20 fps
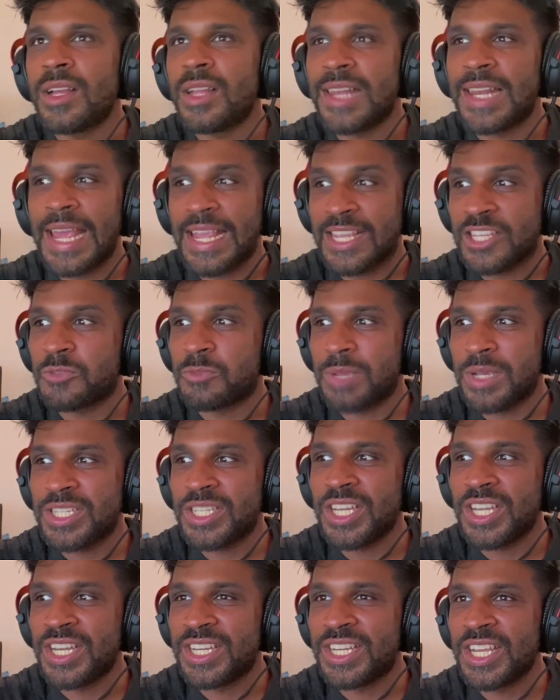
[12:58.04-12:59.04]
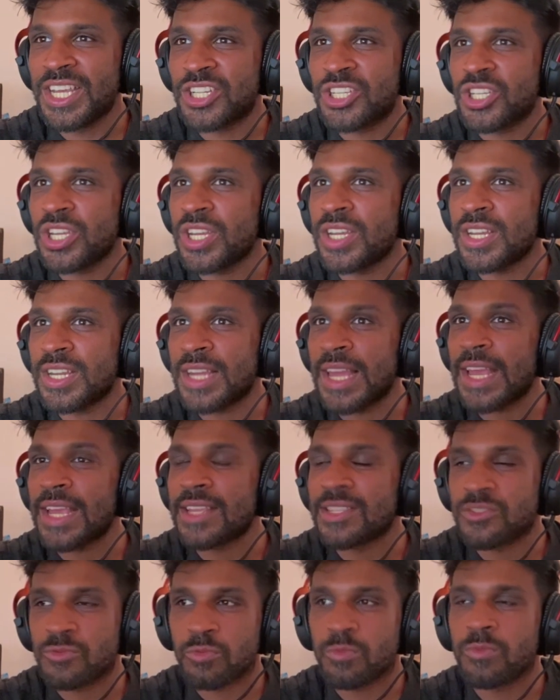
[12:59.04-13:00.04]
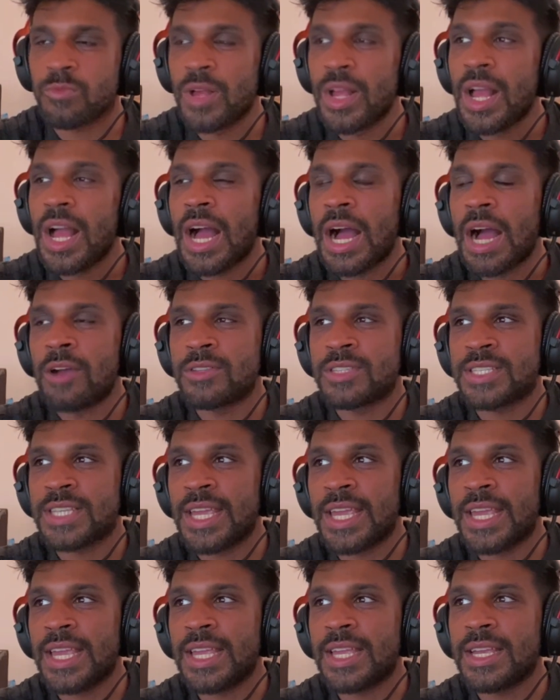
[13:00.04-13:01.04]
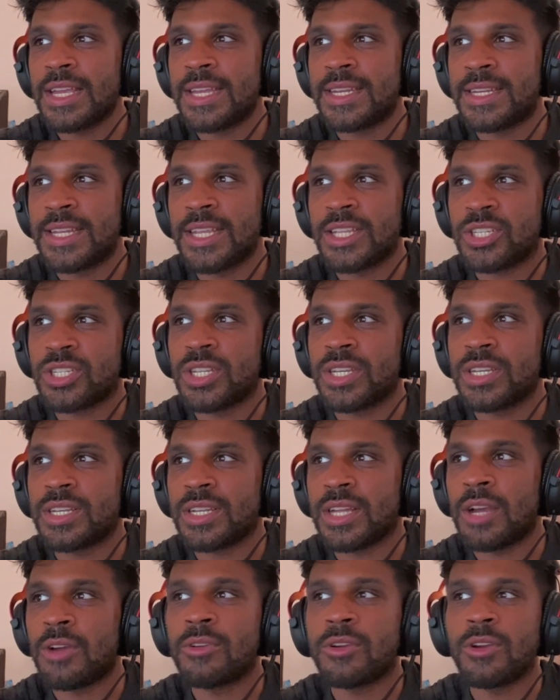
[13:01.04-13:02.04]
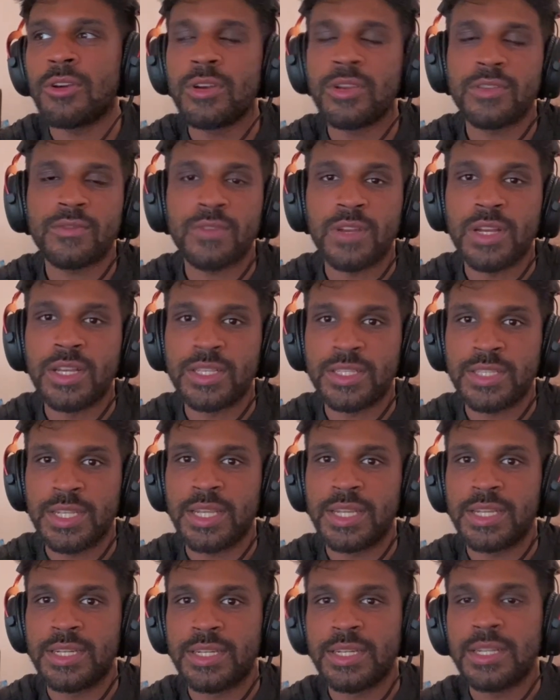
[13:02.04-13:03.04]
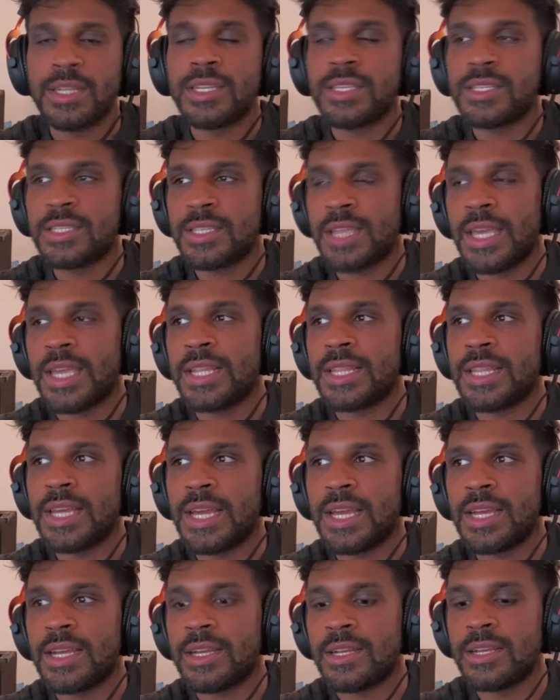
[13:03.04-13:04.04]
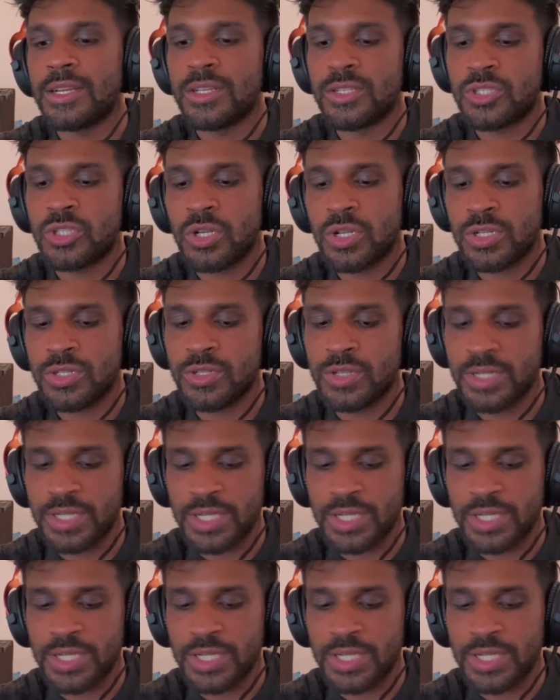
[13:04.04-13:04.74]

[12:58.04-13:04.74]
like, especially Addiction, like, it's, I'd say Addiction, I'll go as far as saying that her song to